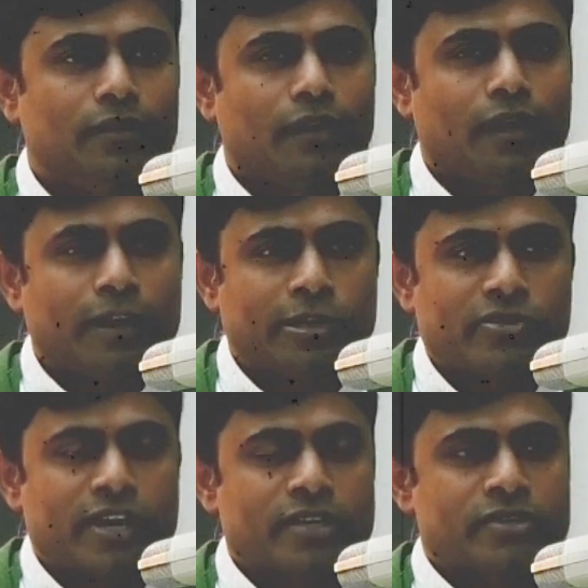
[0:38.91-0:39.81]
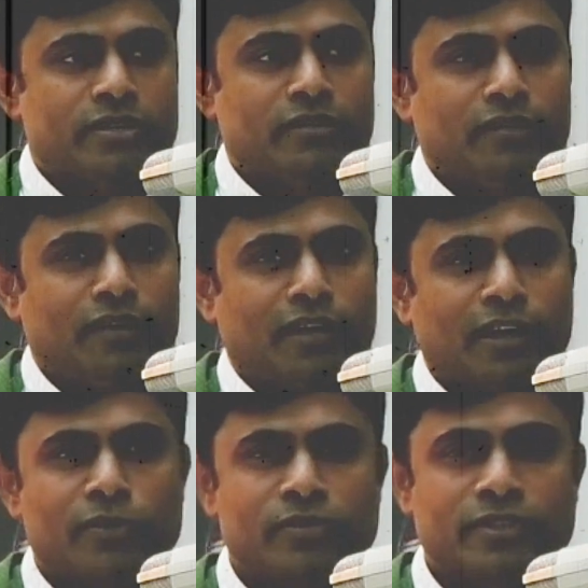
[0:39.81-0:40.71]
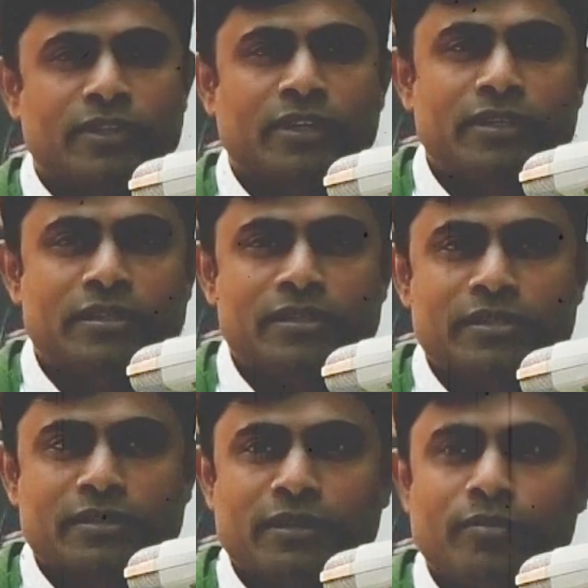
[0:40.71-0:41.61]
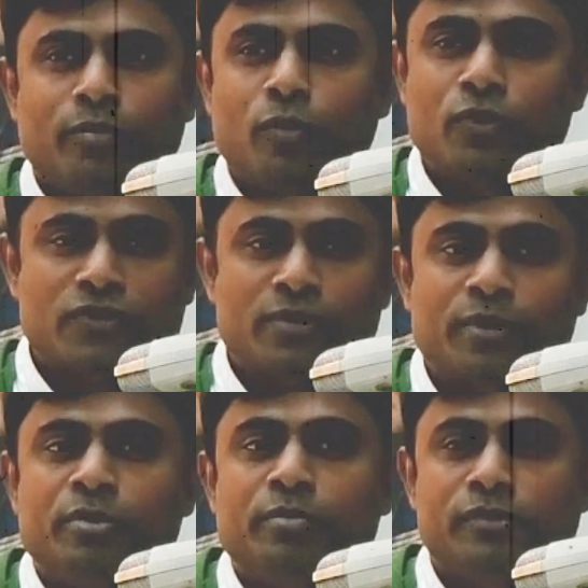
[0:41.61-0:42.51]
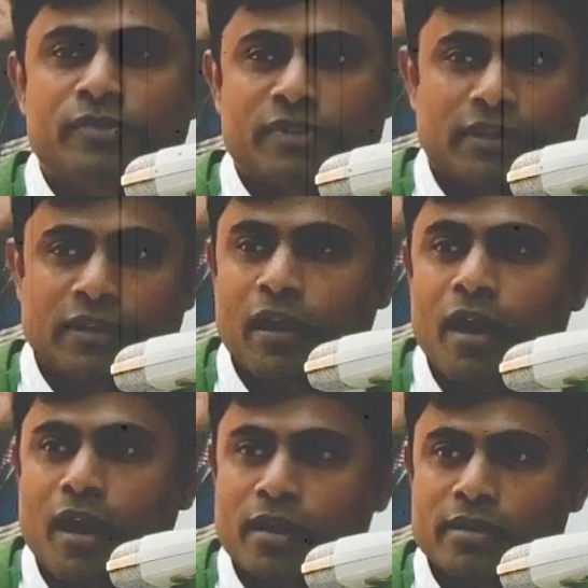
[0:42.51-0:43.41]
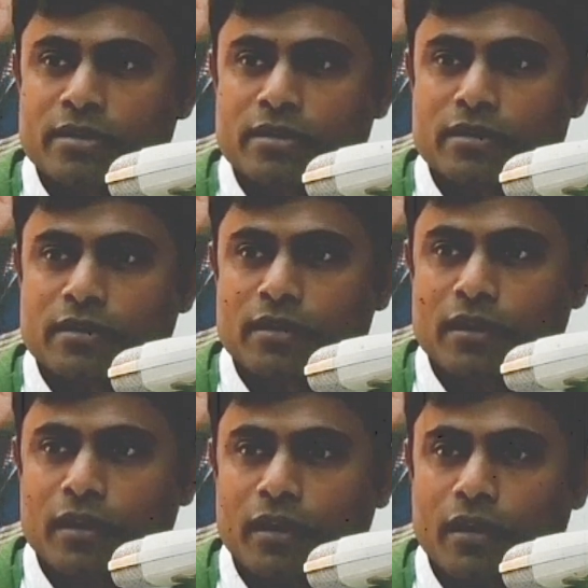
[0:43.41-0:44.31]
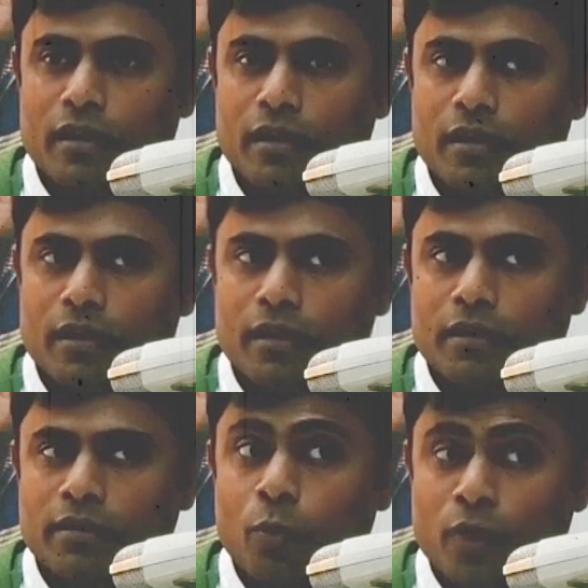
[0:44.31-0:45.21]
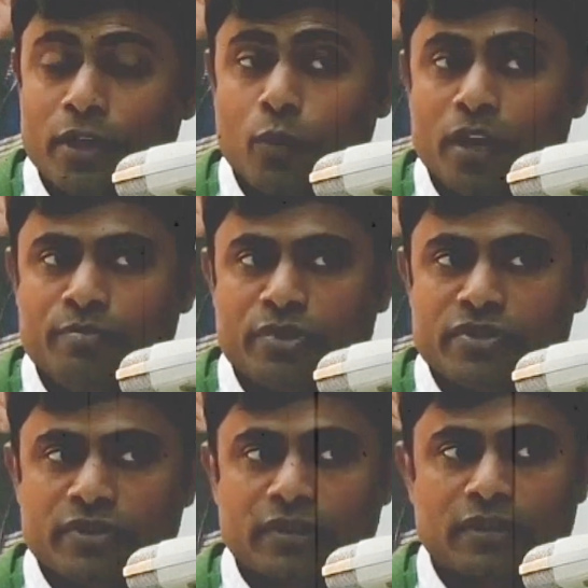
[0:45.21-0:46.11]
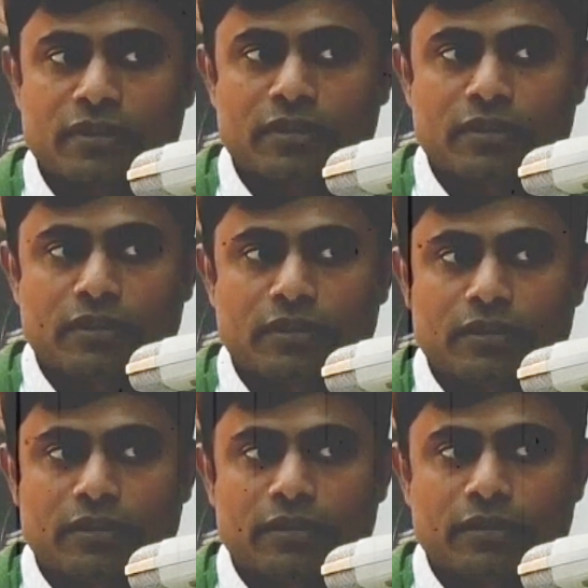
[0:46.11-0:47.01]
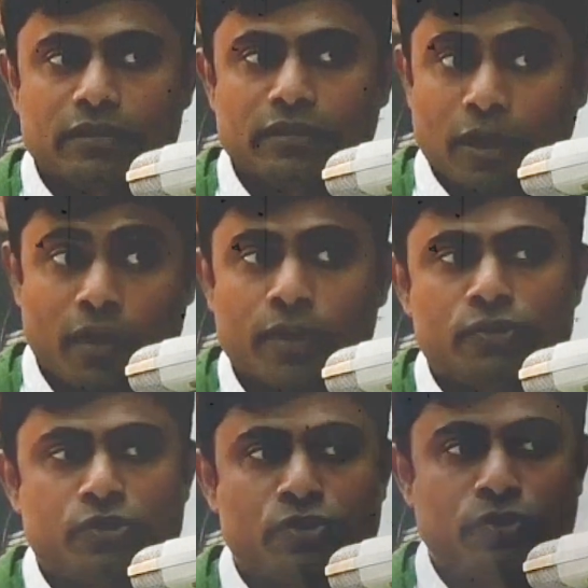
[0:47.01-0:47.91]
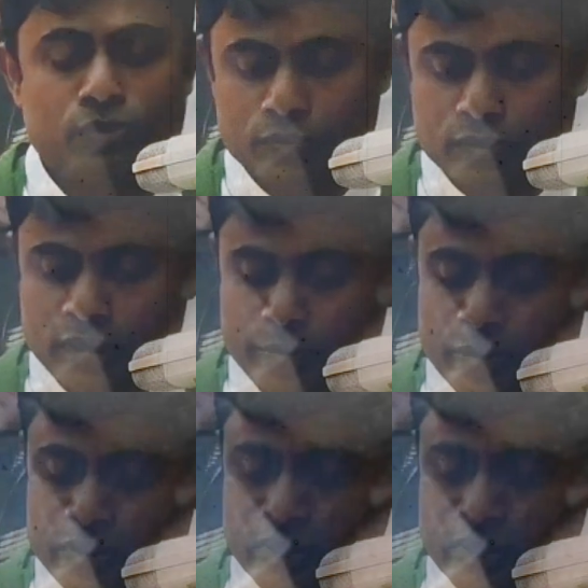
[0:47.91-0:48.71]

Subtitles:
attraction, and also it hurts the most of the people's heart. The only one picture. Now I will show you the picture.